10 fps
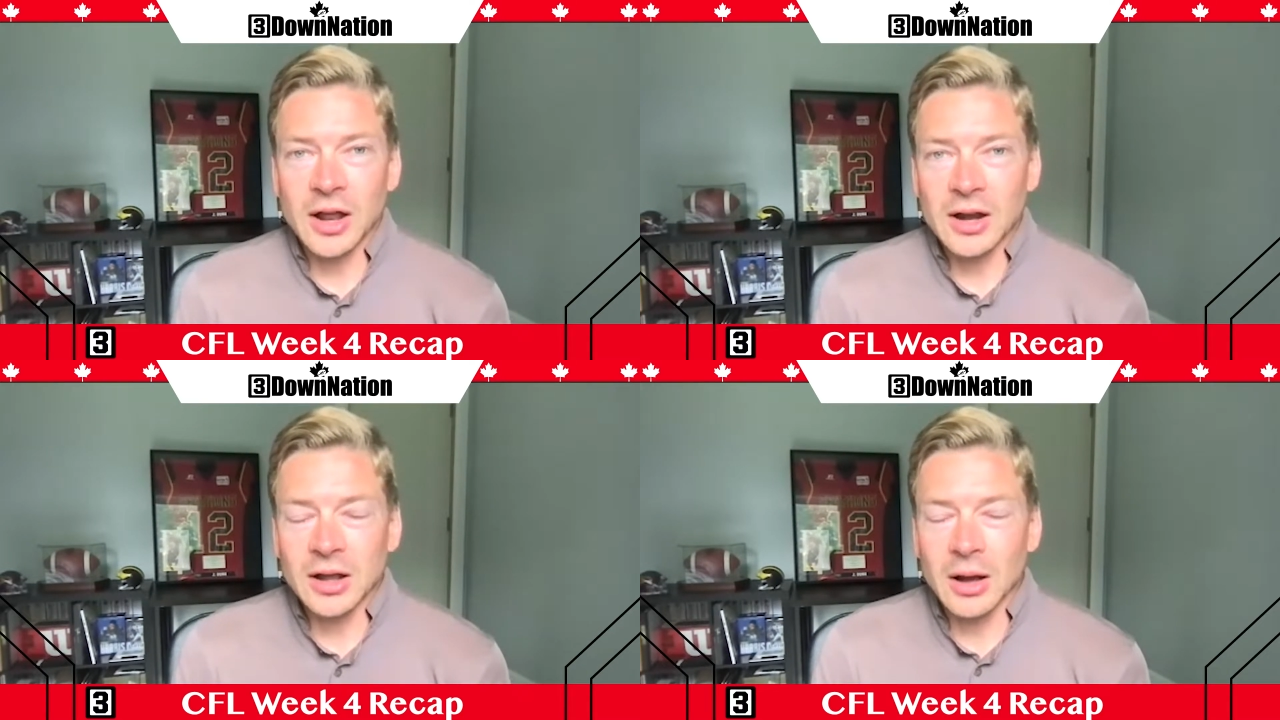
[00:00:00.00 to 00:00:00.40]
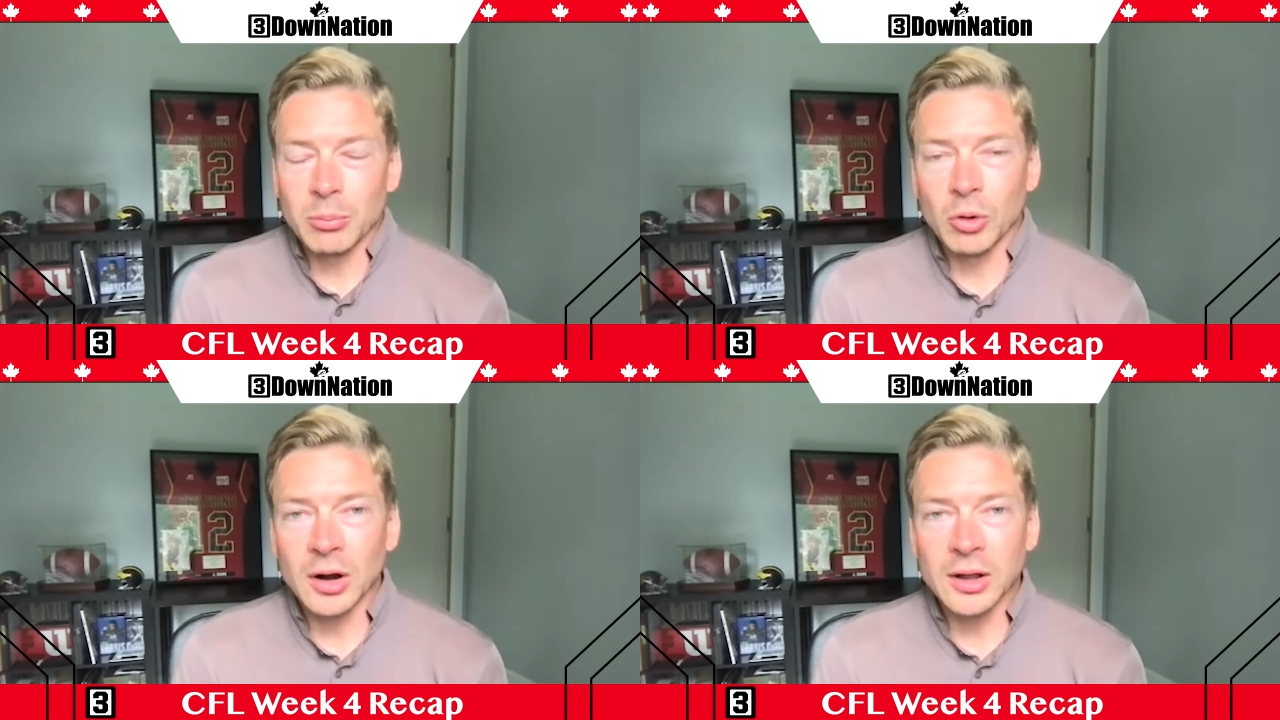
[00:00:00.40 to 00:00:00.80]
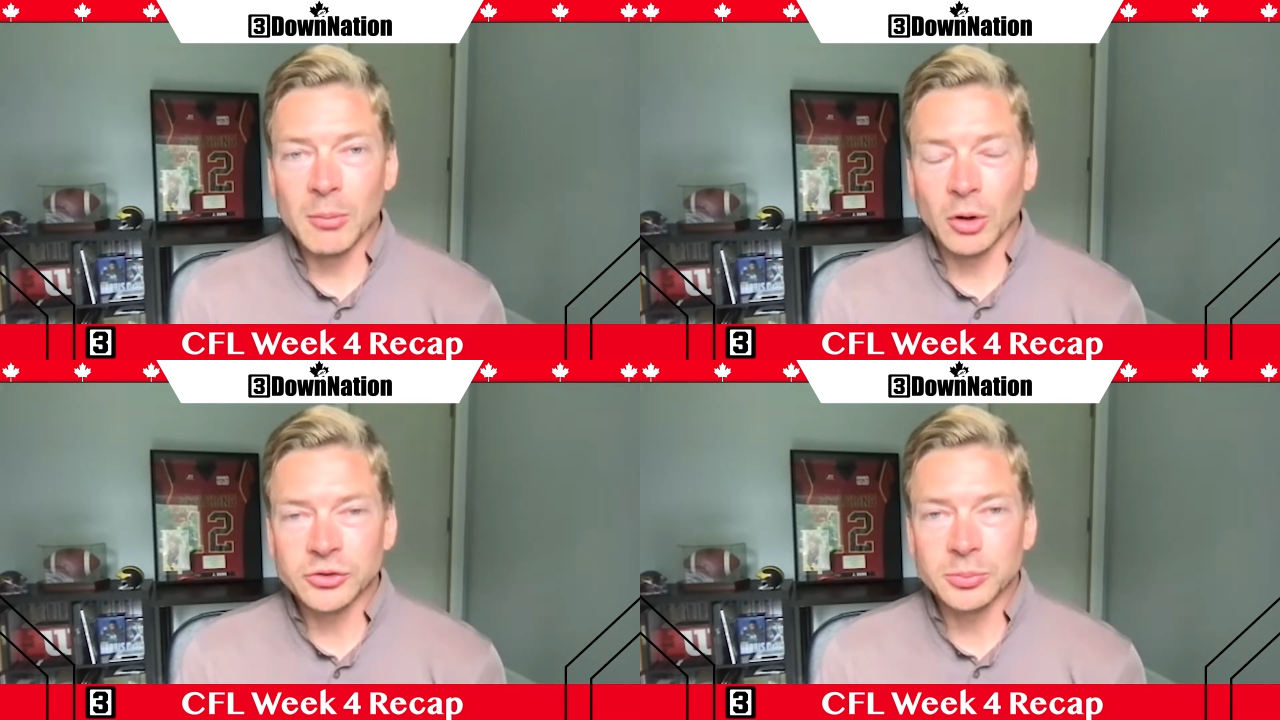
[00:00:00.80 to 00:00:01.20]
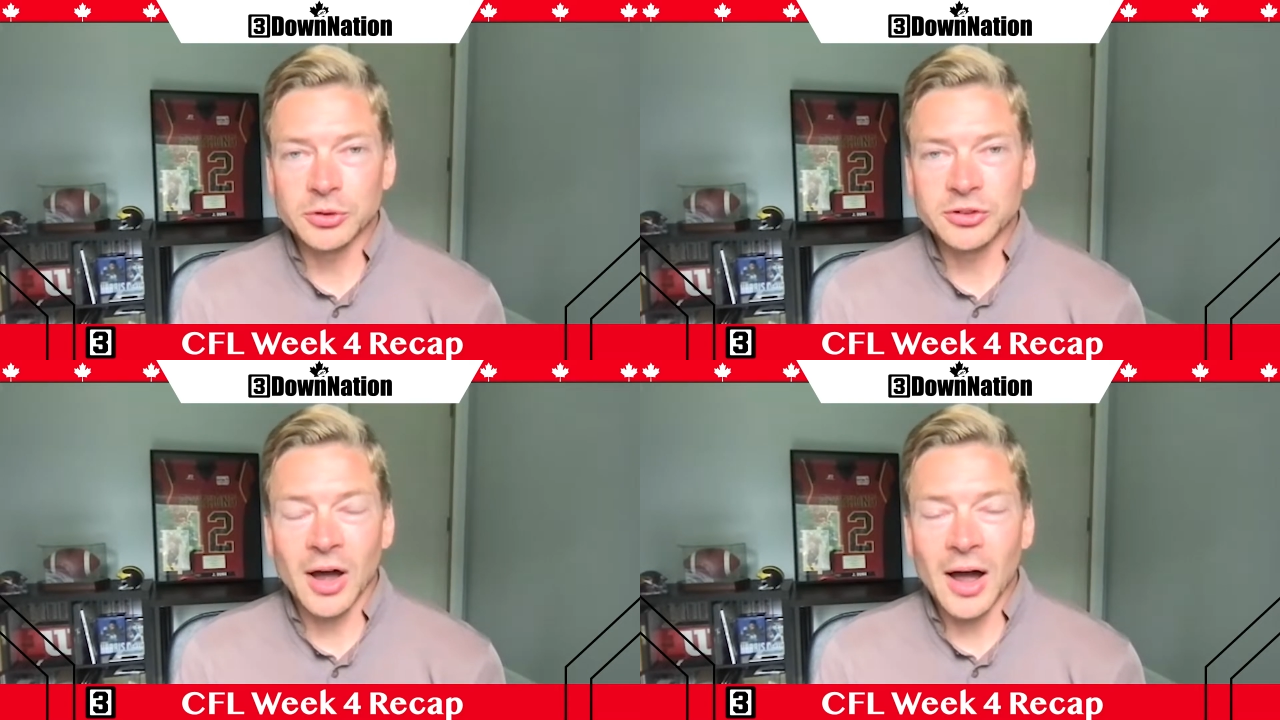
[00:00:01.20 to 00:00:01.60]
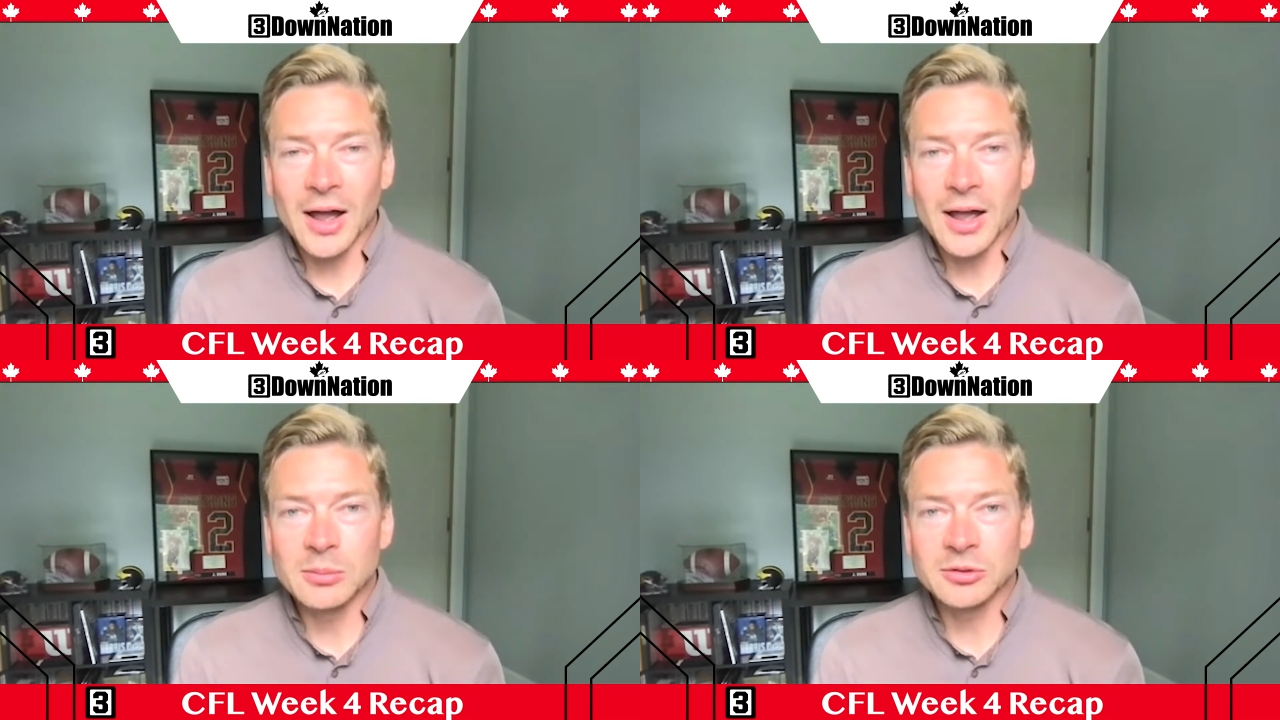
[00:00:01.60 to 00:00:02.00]
ending up running multiple
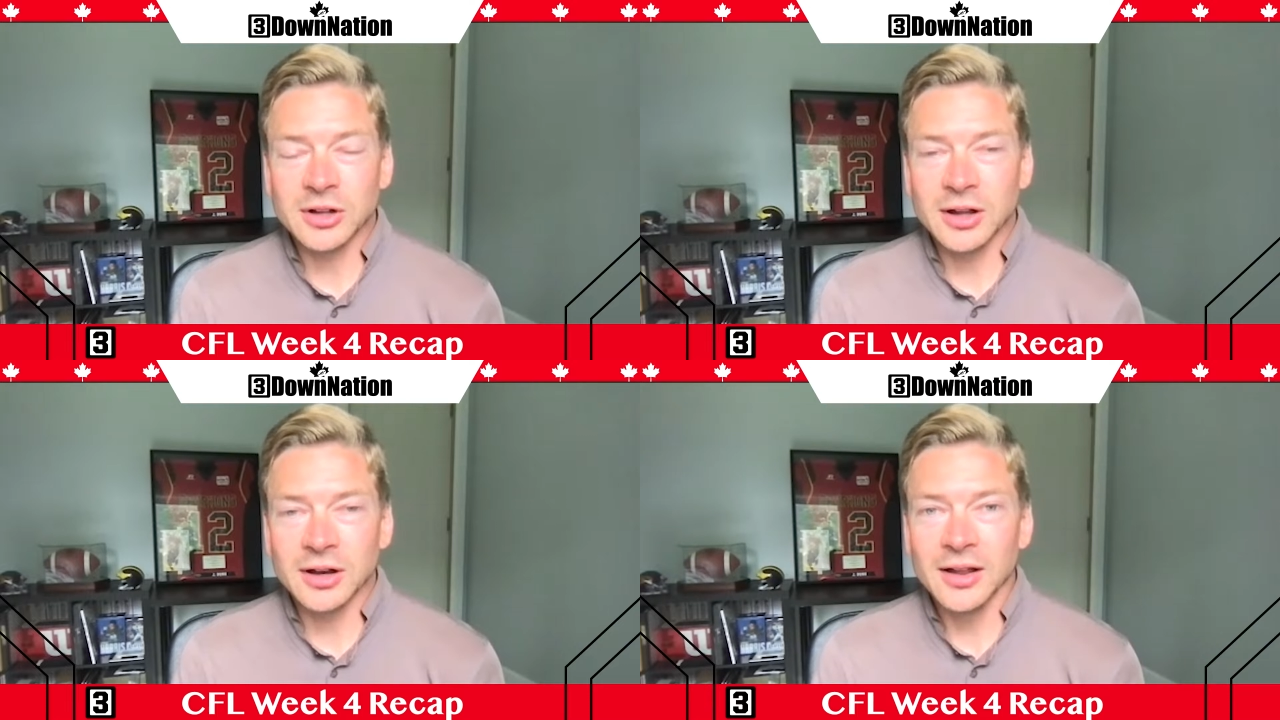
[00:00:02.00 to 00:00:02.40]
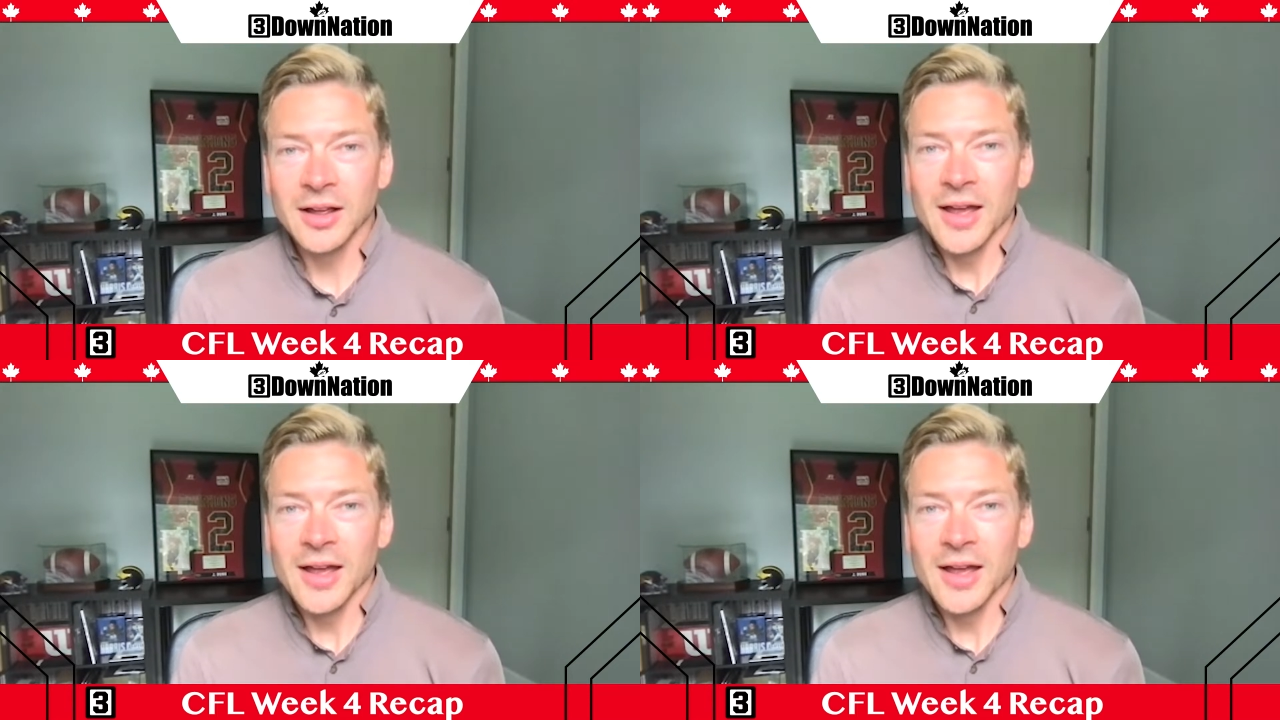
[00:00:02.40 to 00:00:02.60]
times. And